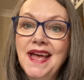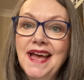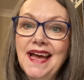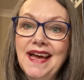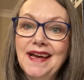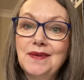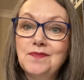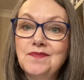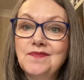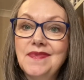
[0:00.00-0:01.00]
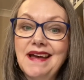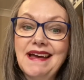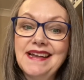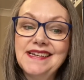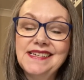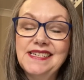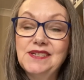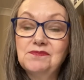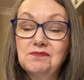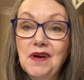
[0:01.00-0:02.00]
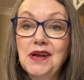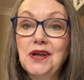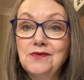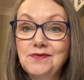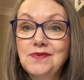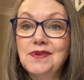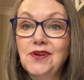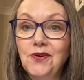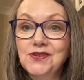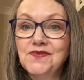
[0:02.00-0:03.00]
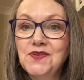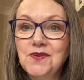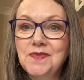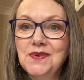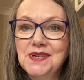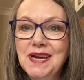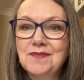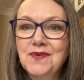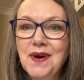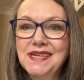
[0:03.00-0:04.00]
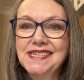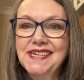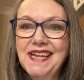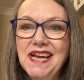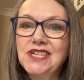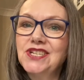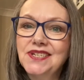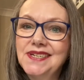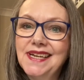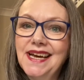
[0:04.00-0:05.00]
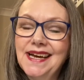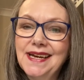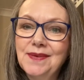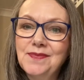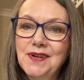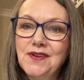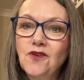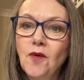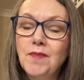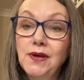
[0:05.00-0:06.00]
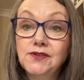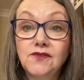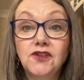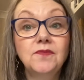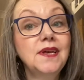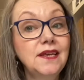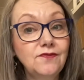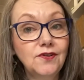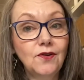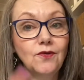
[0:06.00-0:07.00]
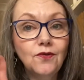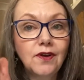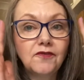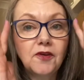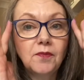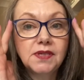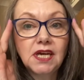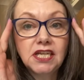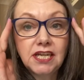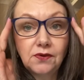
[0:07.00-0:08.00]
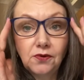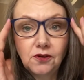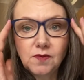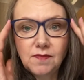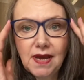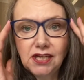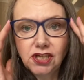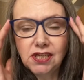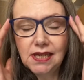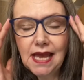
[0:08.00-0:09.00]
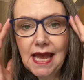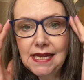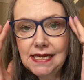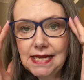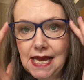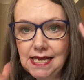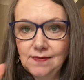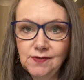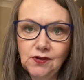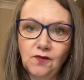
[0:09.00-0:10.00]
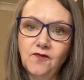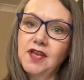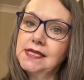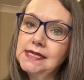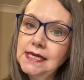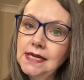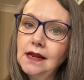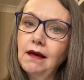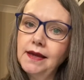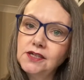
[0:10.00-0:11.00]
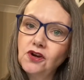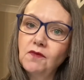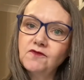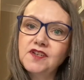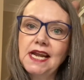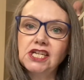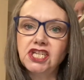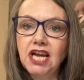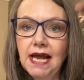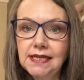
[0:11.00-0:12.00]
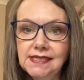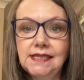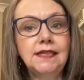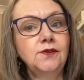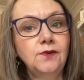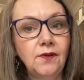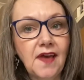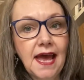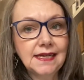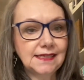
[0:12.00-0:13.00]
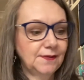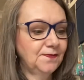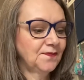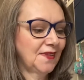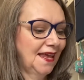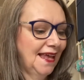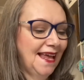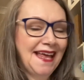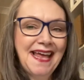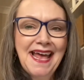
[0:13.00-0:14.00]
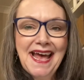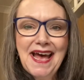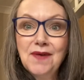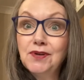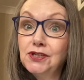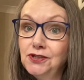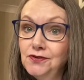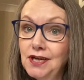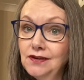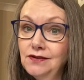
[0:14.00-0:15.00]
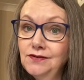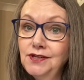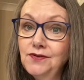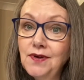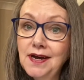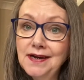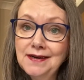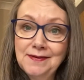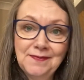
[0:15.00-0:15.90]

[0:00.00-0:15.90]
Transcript: And I know lots of you are building up quite a collection, and I've got most of them, if not all of them, but I shall not be mentioning any names, obviously, client confidentiality and all that. But you know who you are.